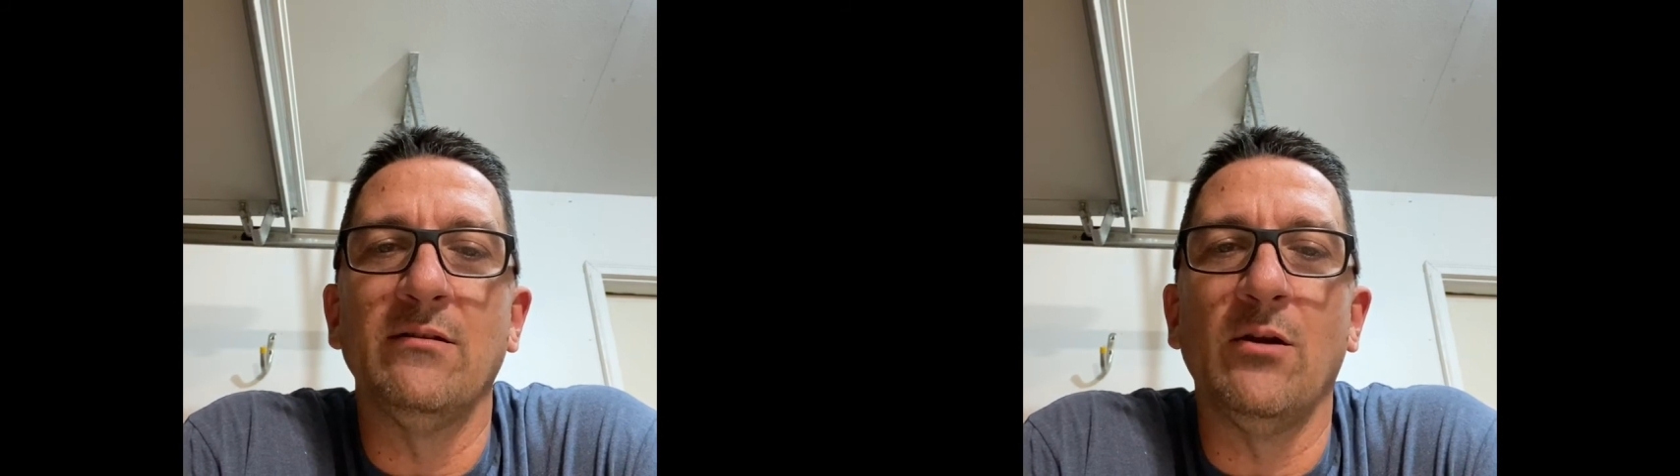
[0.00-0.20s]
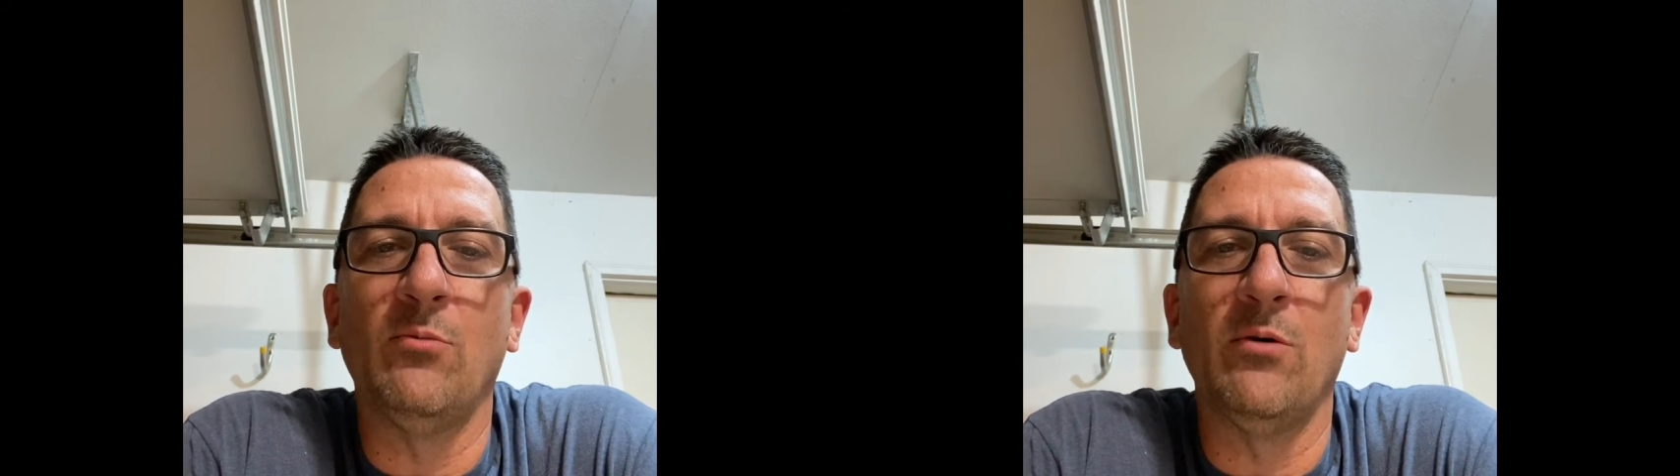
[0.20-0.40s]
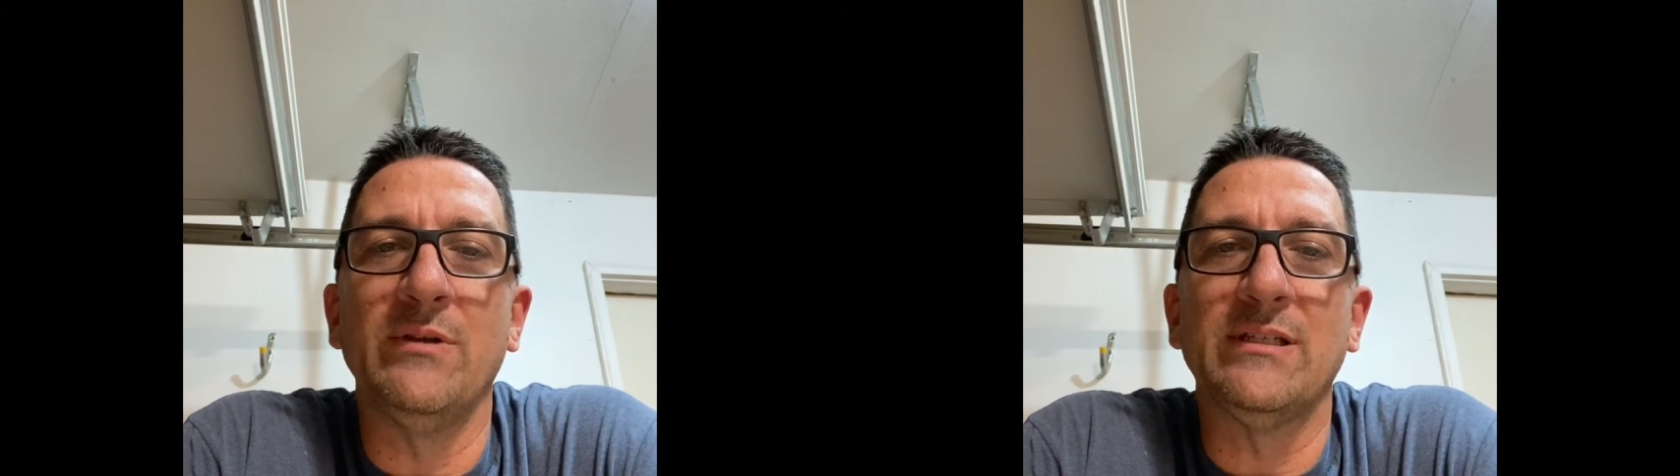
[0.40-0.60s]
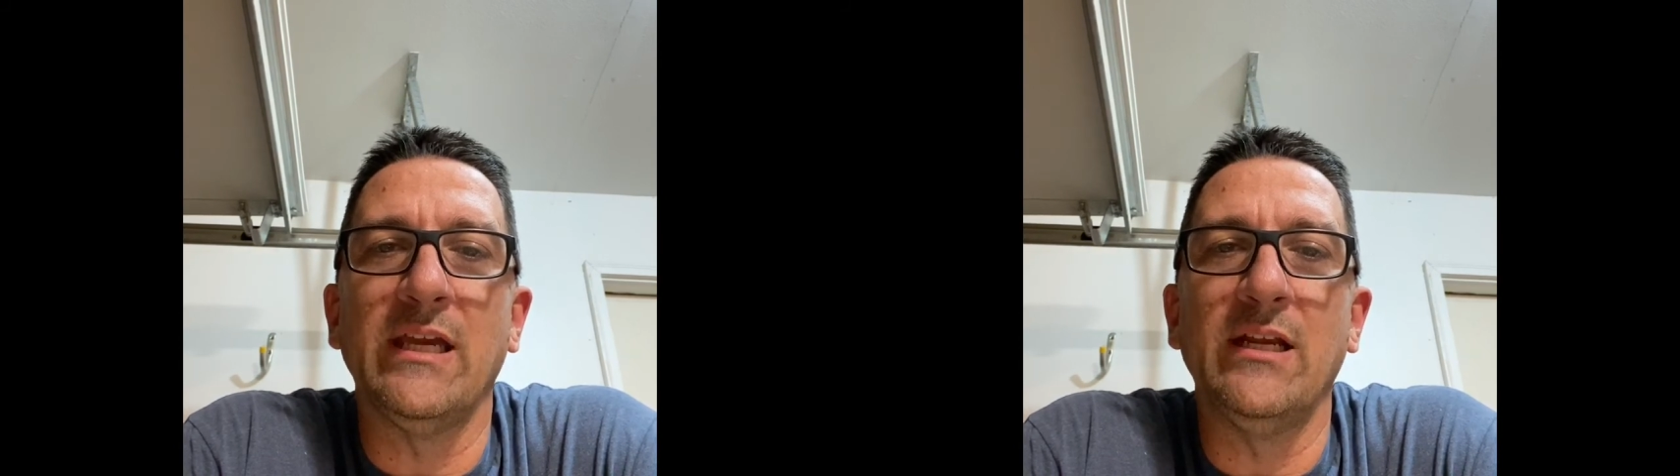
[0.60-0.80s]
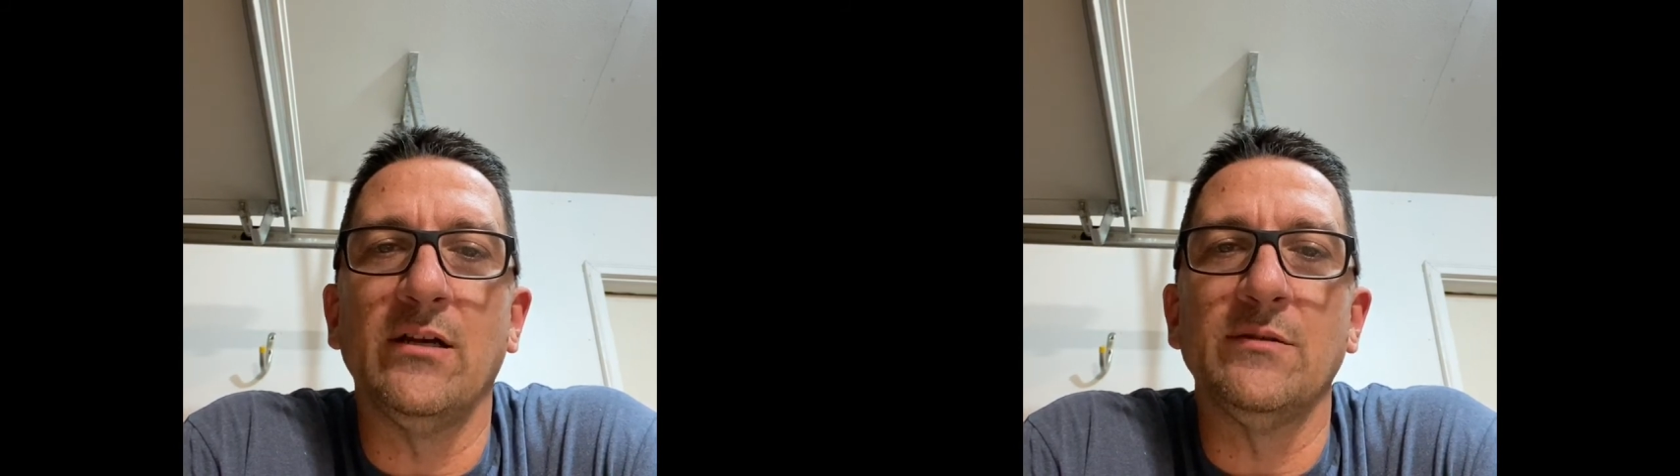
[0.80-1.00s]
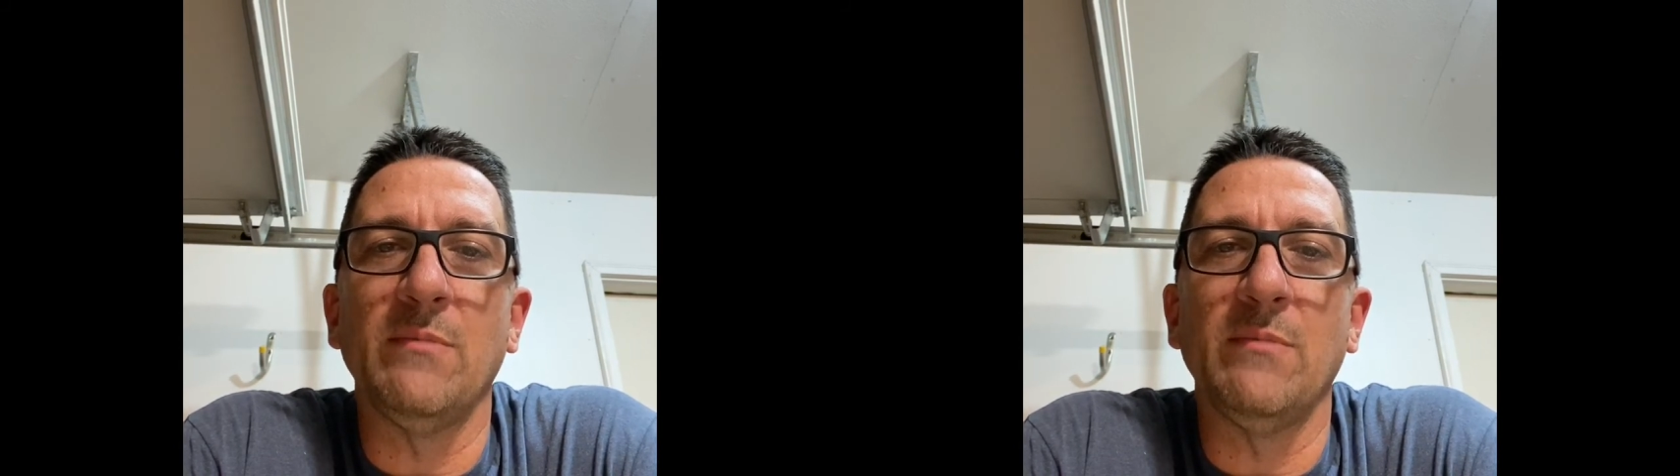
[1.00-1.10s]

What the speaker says: No more mosquitoes,